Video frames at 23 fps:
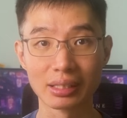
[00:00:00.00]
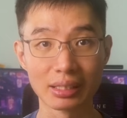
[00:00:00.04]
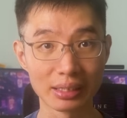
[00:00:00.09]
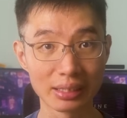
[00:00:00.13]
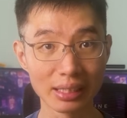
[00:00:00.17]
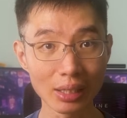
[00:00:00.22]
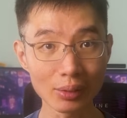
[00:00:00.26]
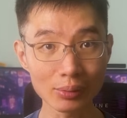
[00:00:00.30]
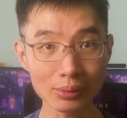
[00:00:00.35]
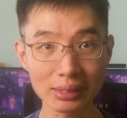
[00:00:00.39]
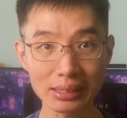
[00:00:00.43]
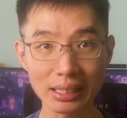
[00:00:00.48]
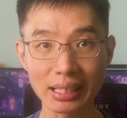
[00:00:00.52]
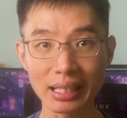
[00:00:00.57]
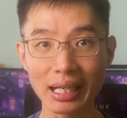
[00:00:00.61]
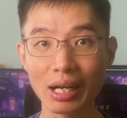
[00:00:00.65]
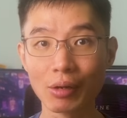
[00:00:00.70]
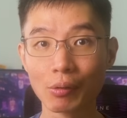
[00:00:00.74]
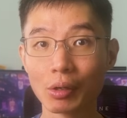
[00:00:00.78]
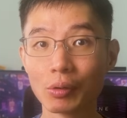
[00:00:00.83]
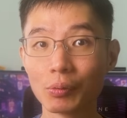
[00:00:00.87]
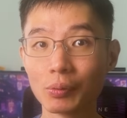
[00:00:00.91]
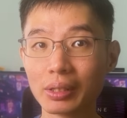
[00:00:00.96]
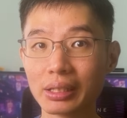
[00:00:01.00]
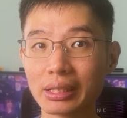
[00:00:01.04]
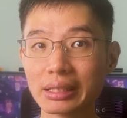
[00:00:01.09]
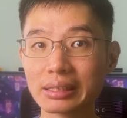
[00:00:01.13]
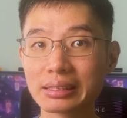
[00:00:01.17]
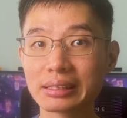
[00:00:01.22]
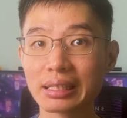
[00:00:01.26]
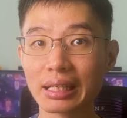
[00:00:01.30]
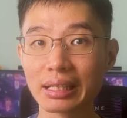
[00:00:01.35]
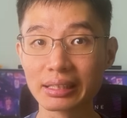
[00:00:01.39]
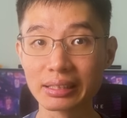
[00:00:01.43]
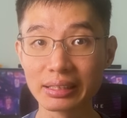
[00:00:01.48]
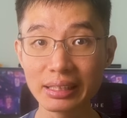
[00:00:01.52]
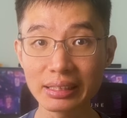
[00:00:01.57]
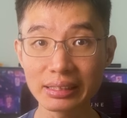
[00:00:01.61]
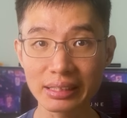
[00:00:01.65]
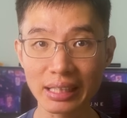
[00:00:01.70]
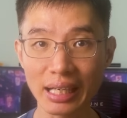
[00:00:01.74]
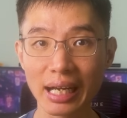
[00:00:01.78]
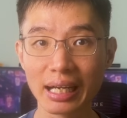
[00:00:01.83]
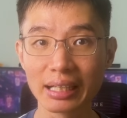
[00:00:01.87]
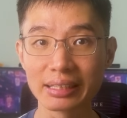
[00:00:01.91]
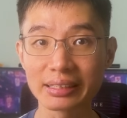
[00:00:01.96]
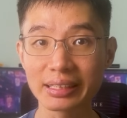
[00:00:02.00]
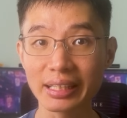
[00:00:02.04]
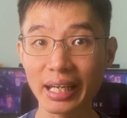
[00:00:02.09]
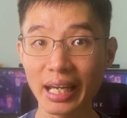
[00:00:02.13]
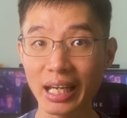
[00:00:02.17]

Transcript: The downside, however, is that this card